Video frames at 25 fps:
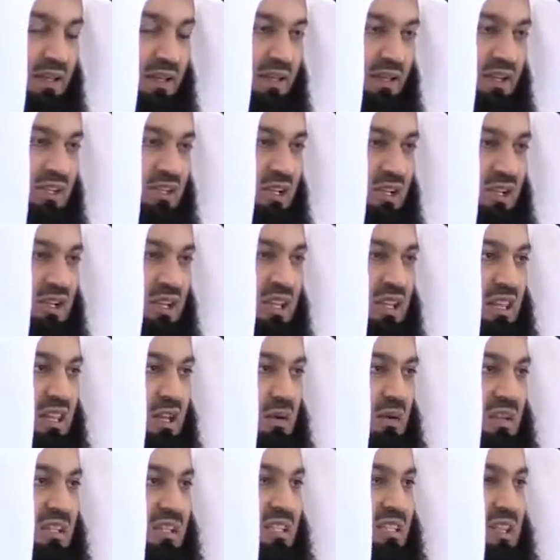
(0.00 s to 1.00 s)
Recently,
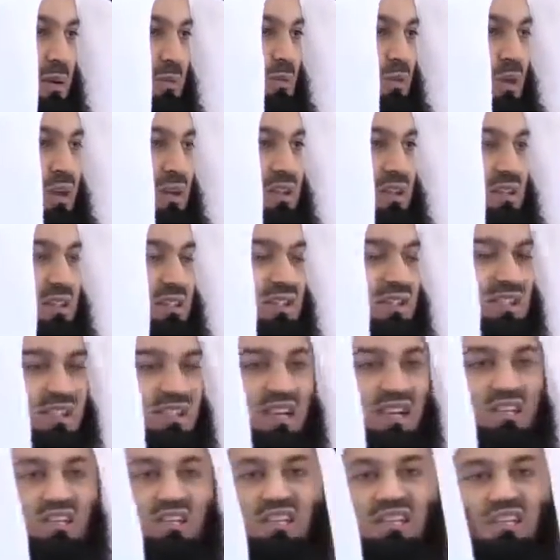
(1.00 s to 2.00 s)
there was someone
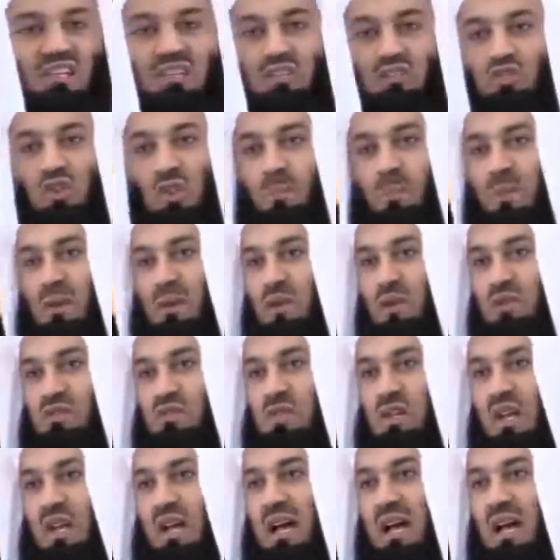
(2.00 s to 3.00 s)
discussing the topic of
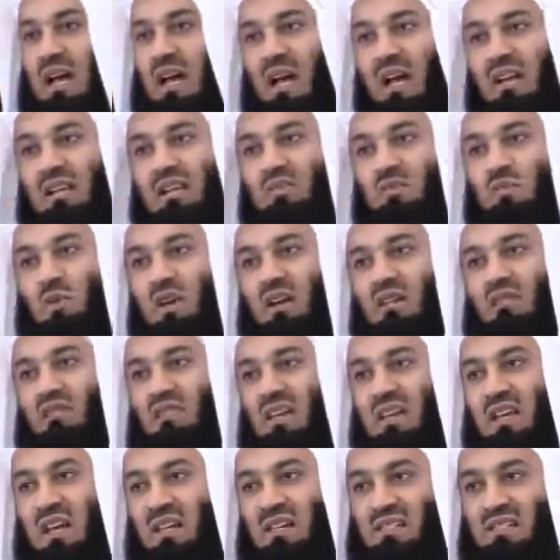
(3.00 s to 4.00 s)
salah, and one of
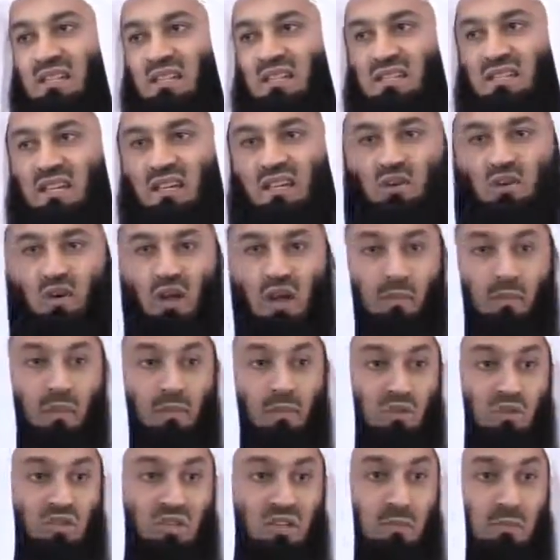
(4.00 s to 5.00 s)
the youngsters said, no, I'm a
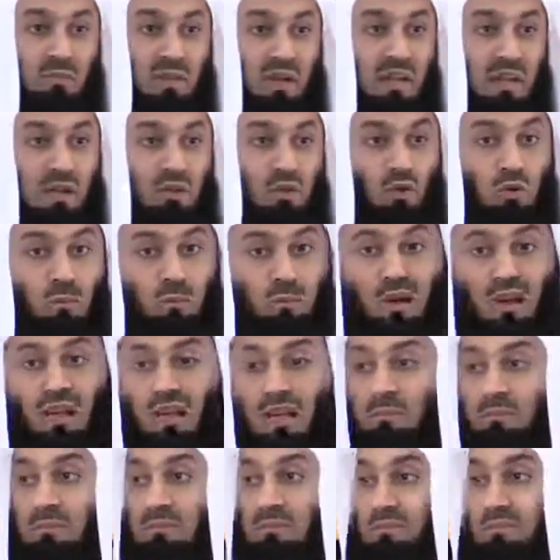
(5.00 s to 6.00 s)
Muslim, but I don't
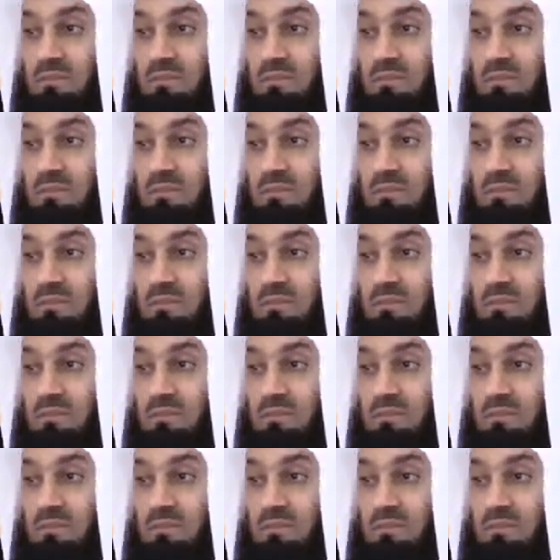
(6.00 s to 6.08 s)
pray.